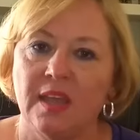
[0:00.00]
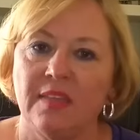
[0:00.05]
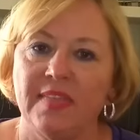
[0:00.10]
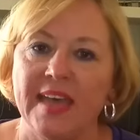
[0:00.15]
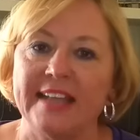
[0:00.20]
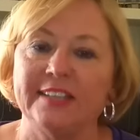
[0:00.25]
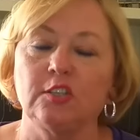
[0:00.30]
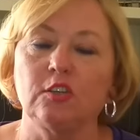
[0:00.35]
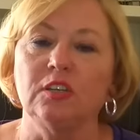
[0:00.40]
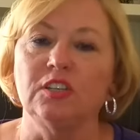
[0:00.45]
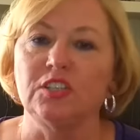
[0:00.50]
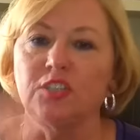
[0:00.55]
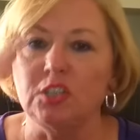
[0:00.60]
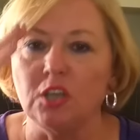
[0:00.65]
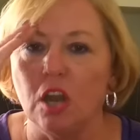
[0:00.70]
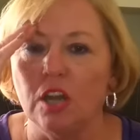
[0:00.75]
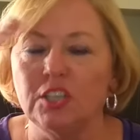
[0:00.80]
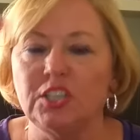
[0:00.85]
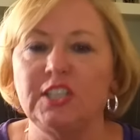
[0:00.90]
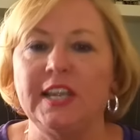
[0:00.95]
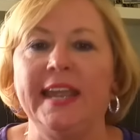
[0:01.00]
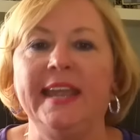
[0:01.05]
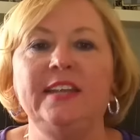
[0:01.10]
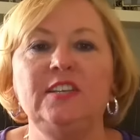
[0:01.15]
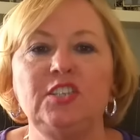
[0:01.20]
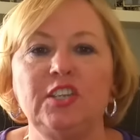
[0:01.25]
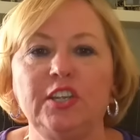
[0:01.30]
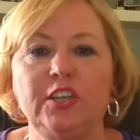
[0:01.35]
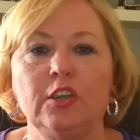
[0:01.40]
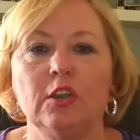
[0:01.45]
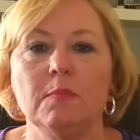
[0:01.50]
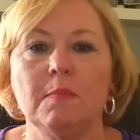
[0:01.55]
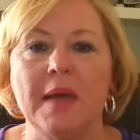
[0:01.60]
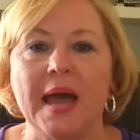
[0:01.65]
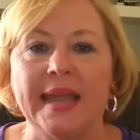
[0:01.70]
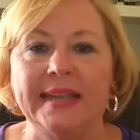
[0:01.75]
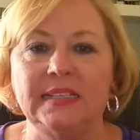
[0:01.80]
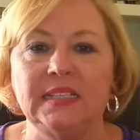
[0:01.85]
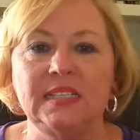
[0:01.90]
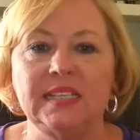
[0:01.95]
That's going to start changing your
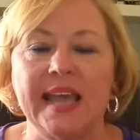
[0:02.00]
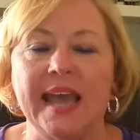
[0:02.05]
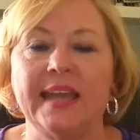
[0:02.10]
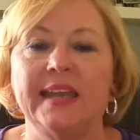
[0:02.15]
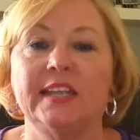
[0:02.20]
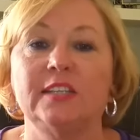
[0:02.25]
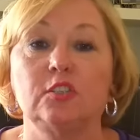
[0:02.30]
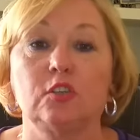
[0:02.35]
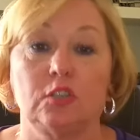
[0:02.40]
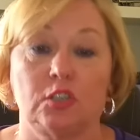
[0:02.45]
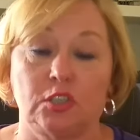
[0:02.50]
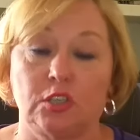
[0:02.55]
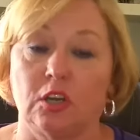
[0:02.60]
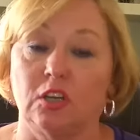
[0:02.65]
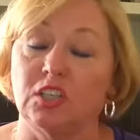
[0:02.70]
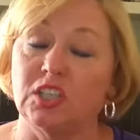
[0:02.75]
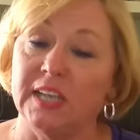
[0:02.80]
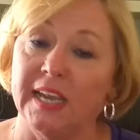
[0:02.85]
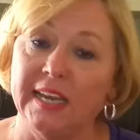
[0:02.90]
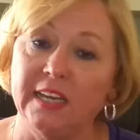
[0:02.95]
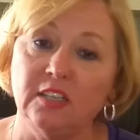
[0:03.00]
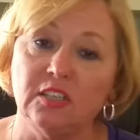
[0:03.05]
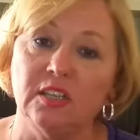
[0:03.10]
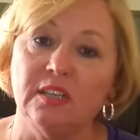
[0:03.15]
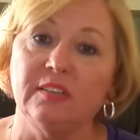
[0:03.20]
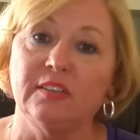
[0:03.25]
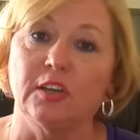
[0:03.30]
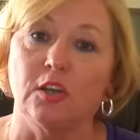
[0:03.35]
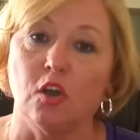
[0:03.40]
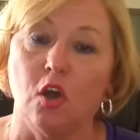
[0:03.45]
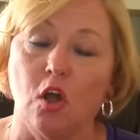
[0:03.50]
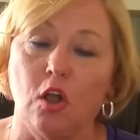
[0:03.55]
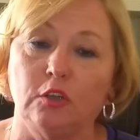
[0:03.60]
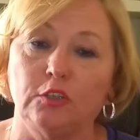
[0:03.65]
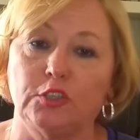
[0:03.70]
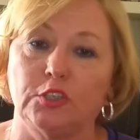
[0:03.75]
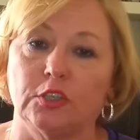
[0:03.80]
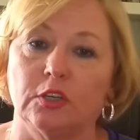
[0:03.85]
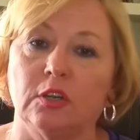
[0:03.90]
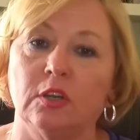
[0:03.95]
mindset. It's going to start changing the
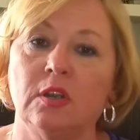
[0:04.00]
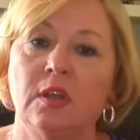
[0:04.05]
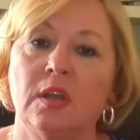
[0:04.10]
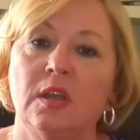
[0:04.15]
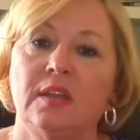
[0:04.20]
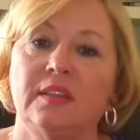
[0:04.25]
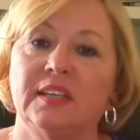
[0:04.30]
culture.